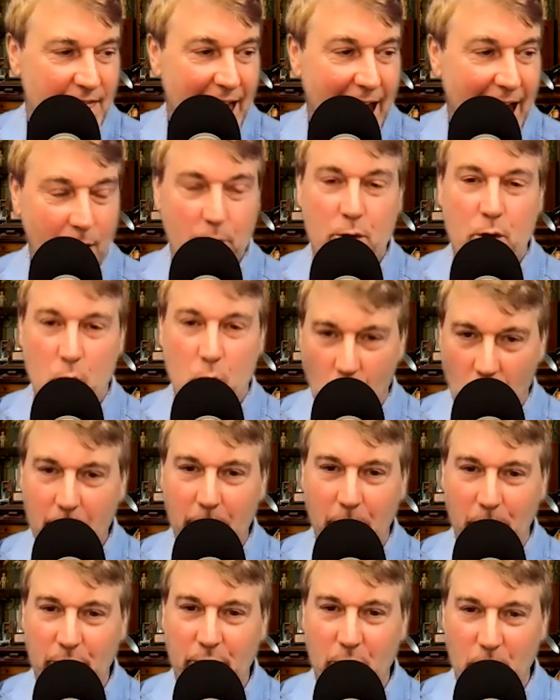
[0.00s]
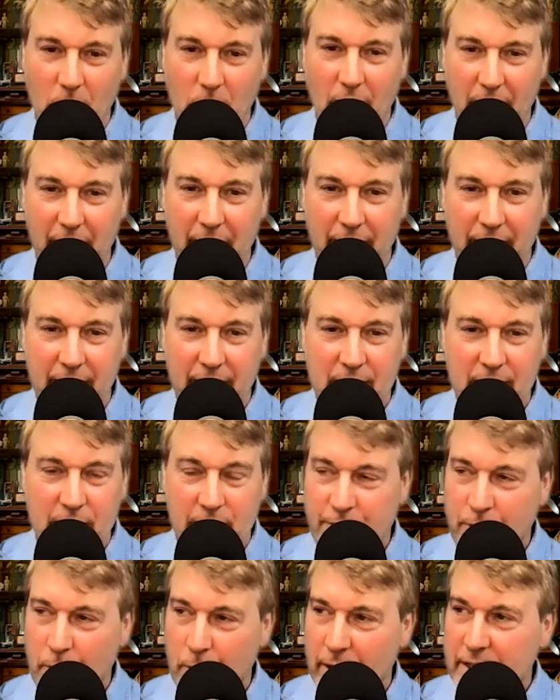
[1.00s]
How normal you are.
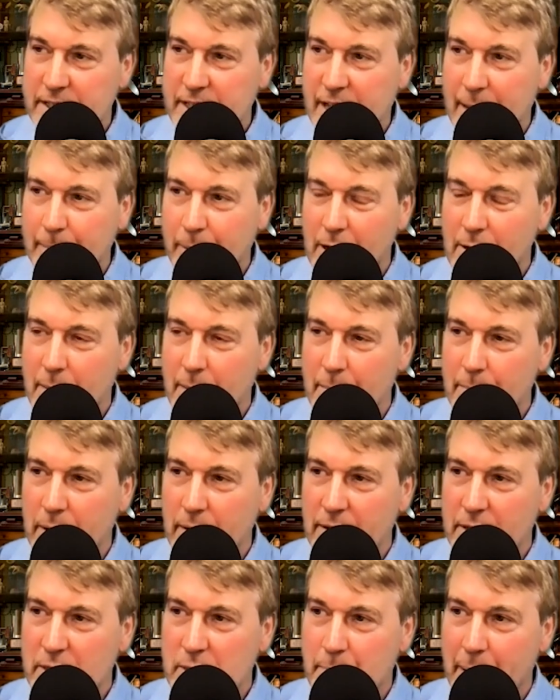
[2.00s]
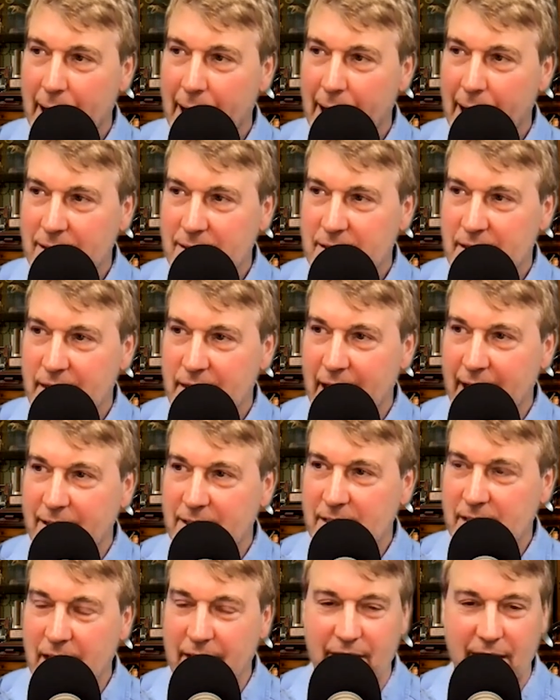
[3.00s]
For example, I remember this past
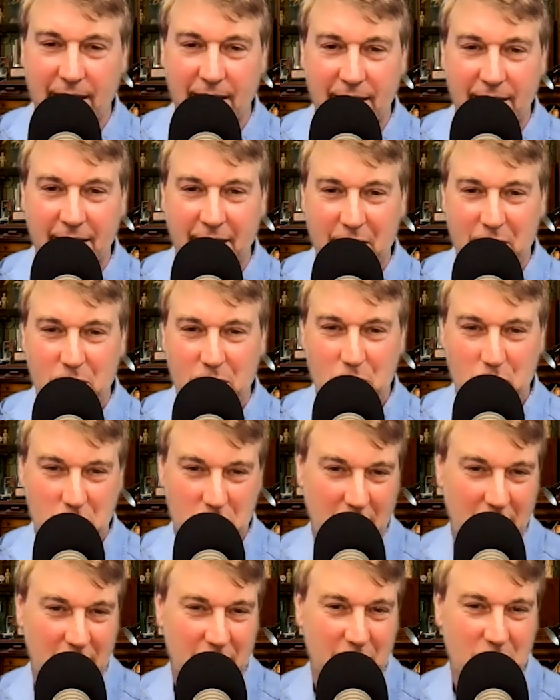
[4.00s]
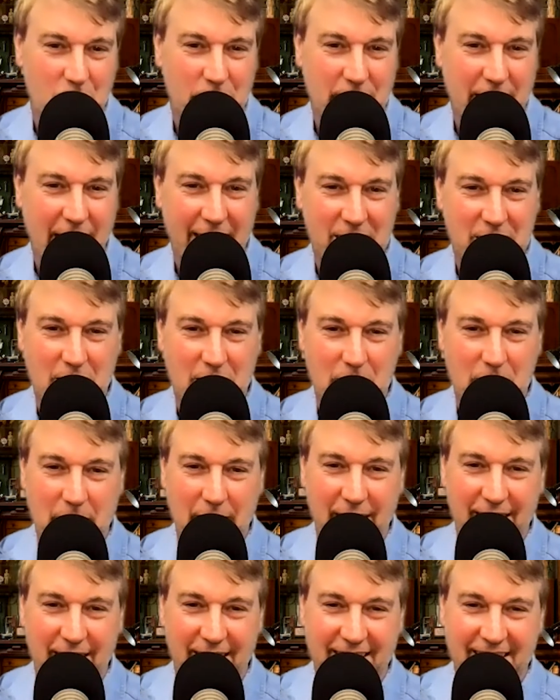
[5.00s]
Thanksgiving, you sent you texted
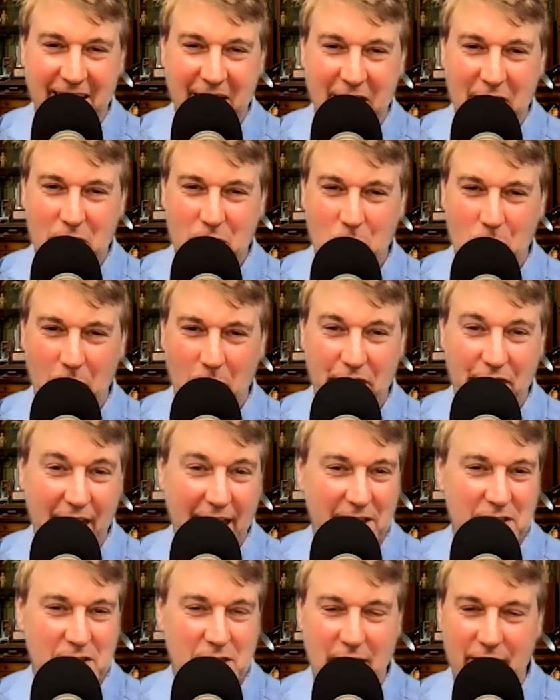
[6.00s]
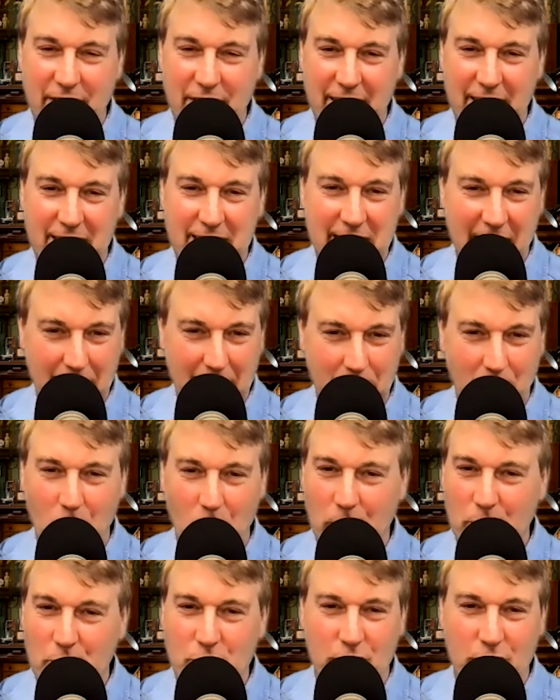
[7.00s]
me your Thanksgiving
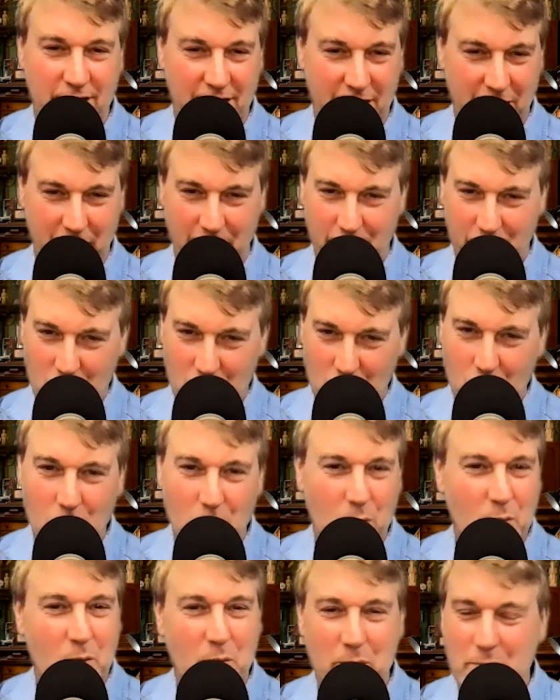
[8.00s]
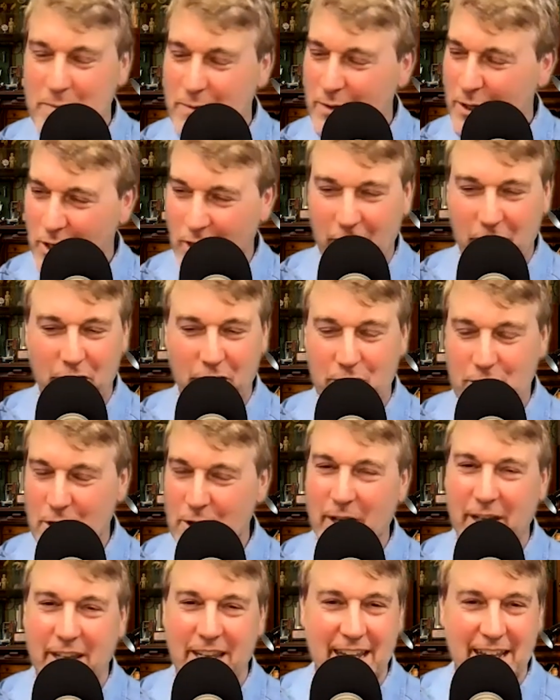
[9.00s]
table, which you cooked the
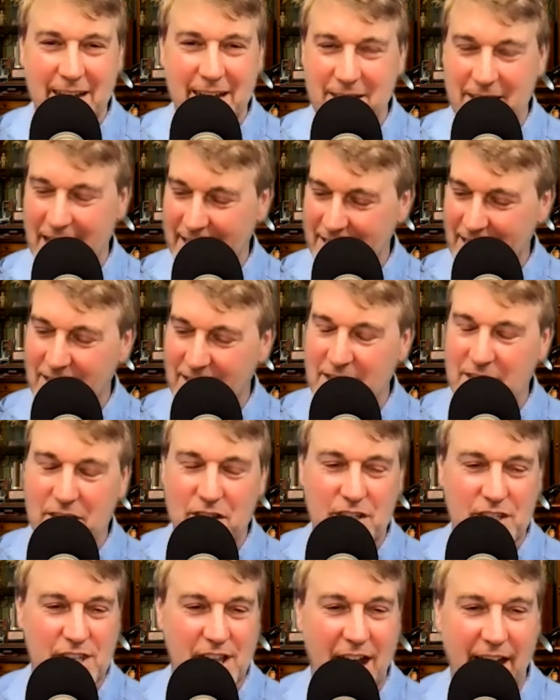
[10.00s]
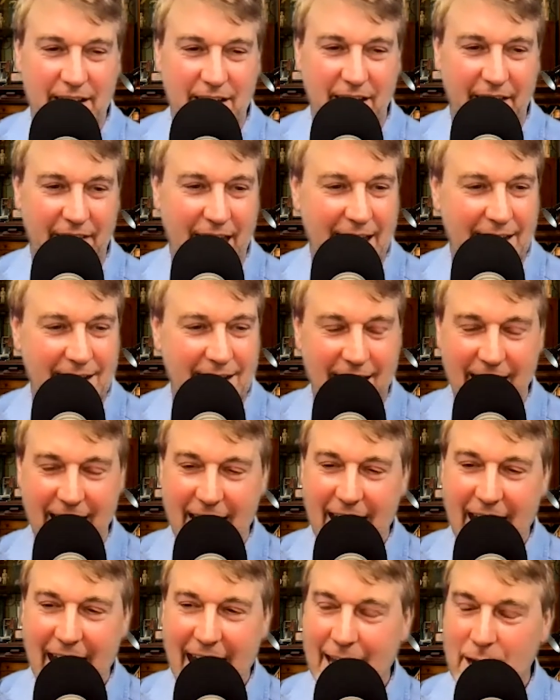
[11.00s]
turkey and, and did the design on that.
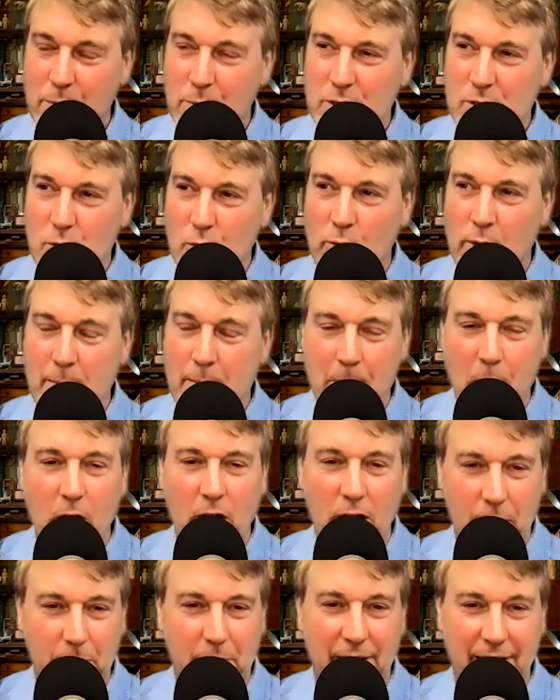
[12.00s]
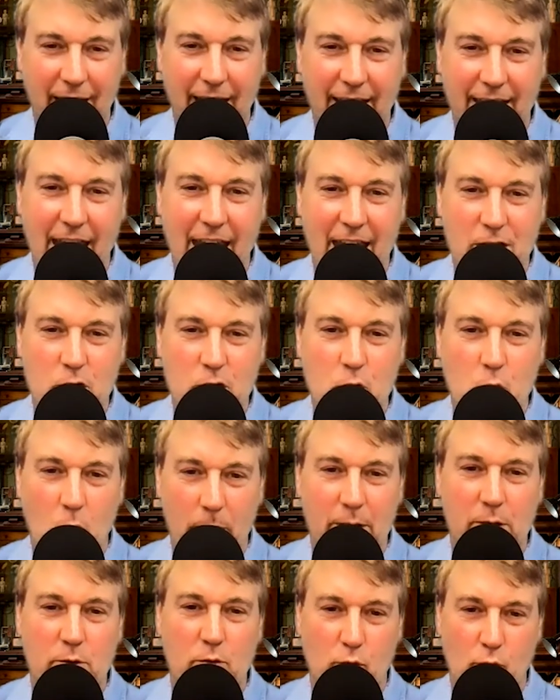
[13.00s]
And it was remarkably like a
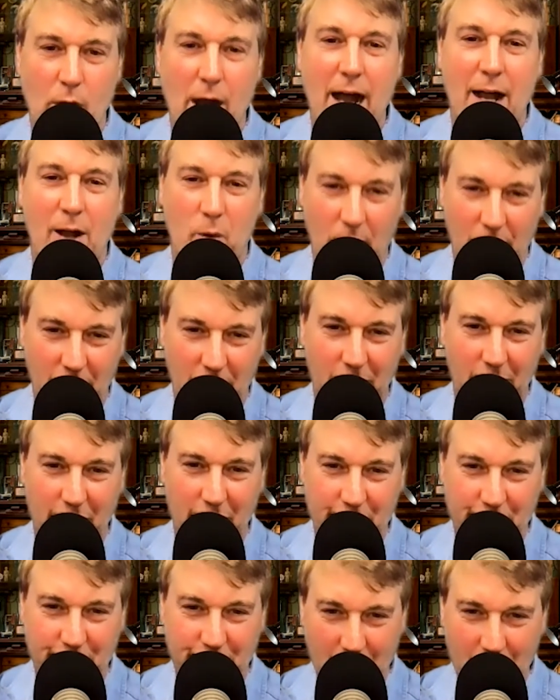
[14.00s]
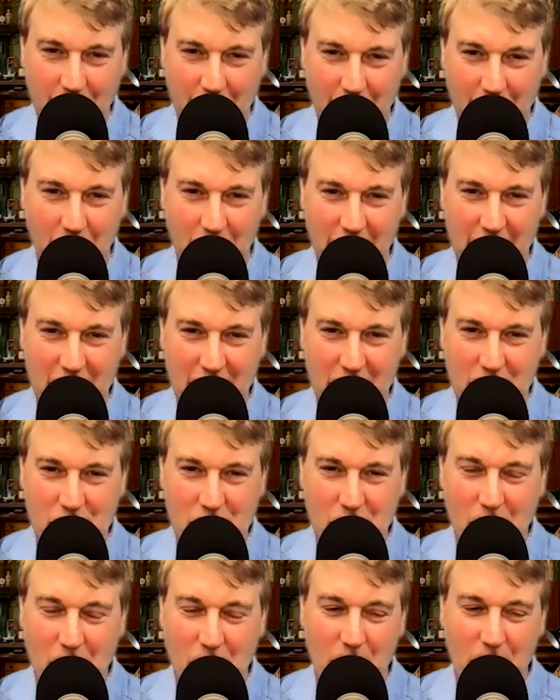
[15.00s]
Norman Rockwell photo.
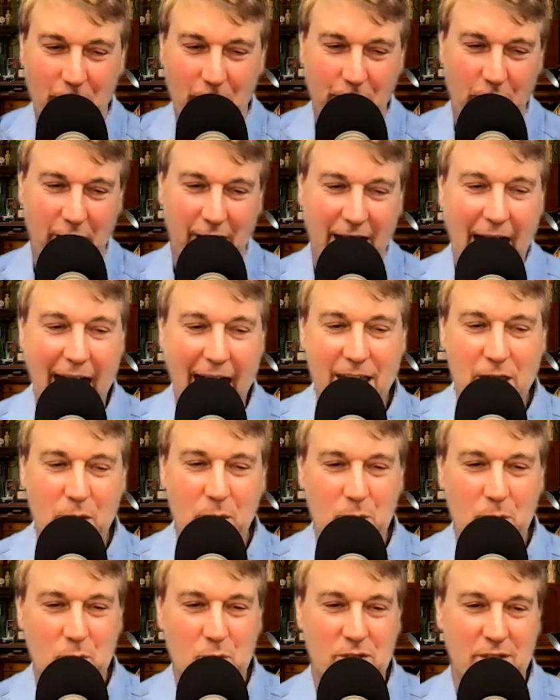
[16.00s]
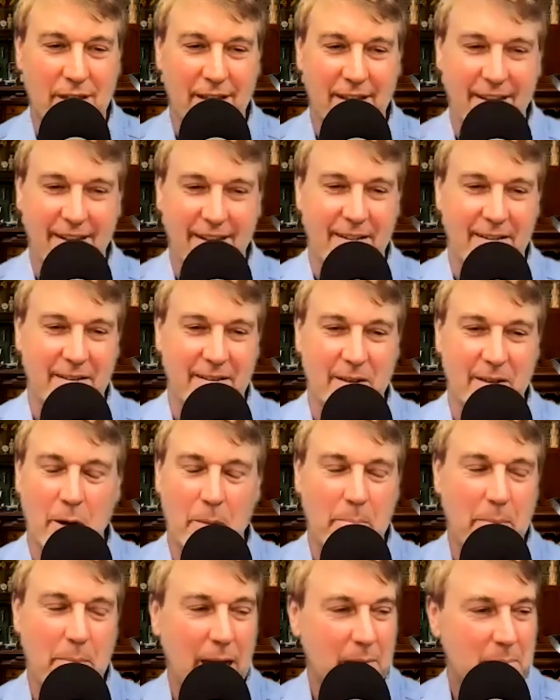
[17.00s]
So for a guy who's you know,
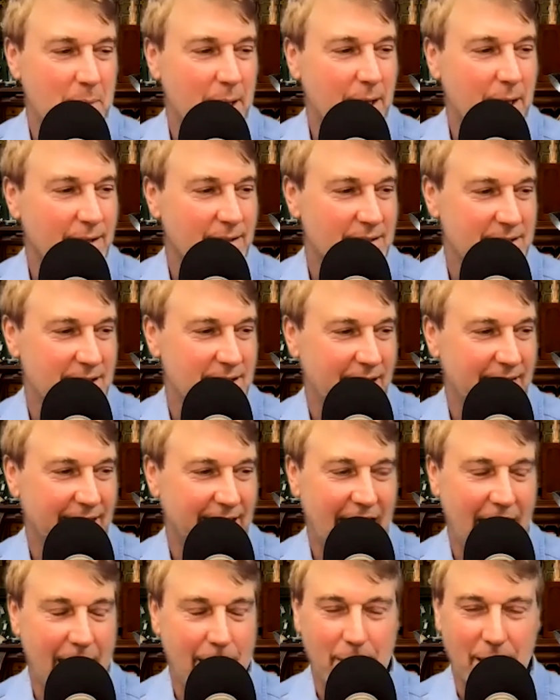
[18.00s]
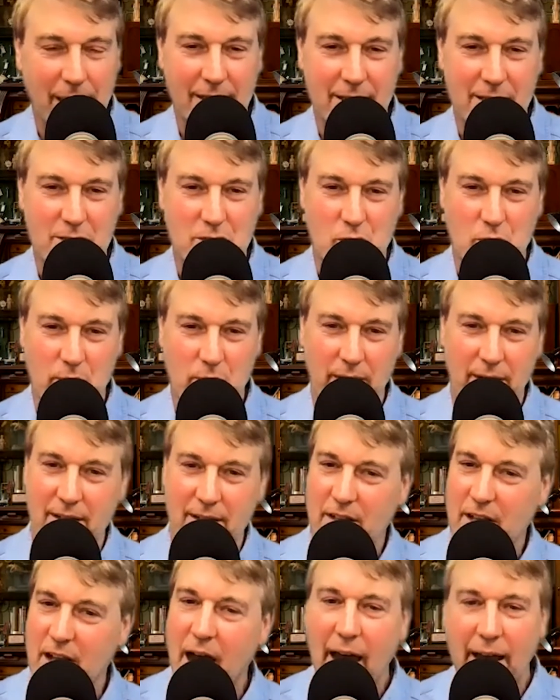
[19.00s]
made millions in the gaming
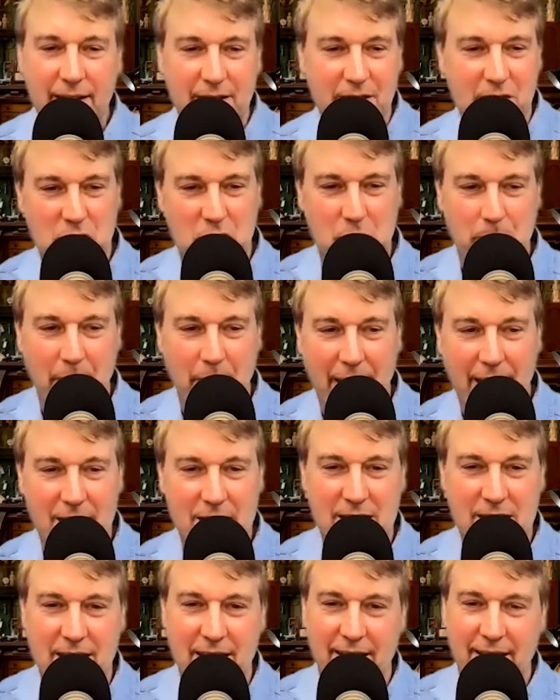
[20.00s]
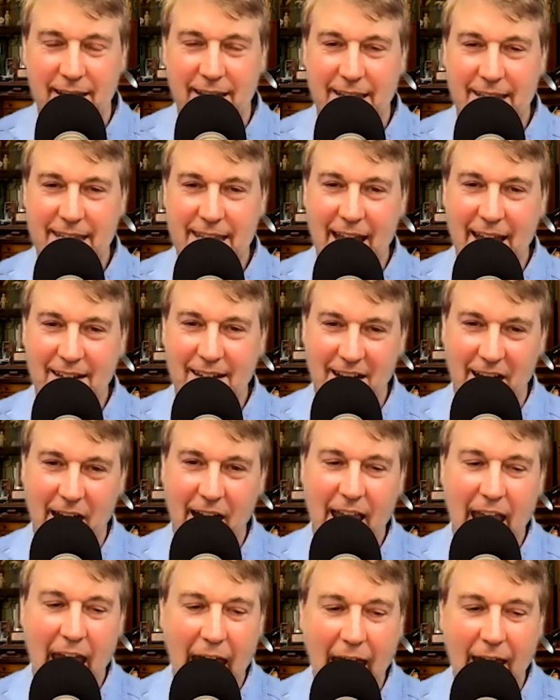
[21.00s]
industry, gone into space. Yet
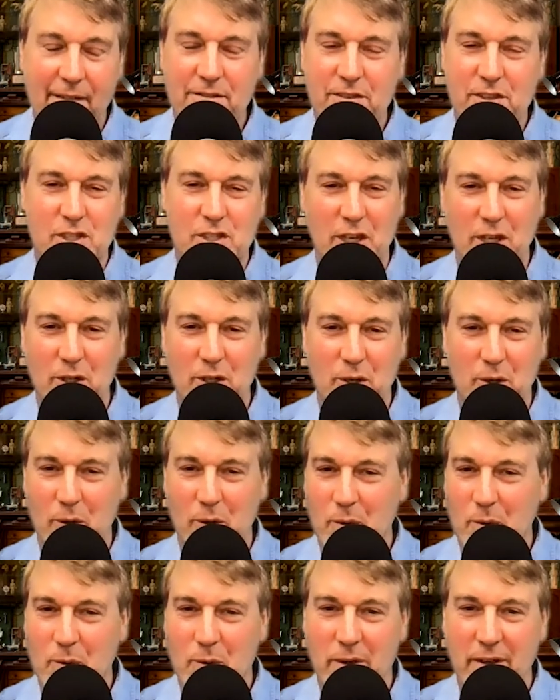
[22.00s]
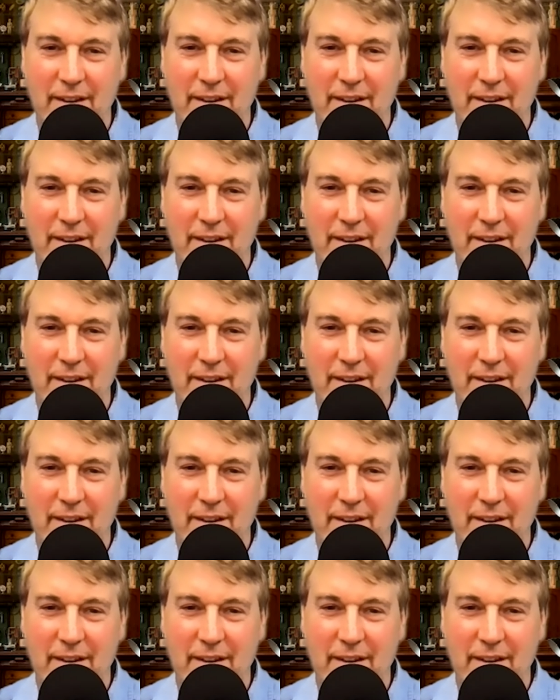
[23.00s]
I have seen you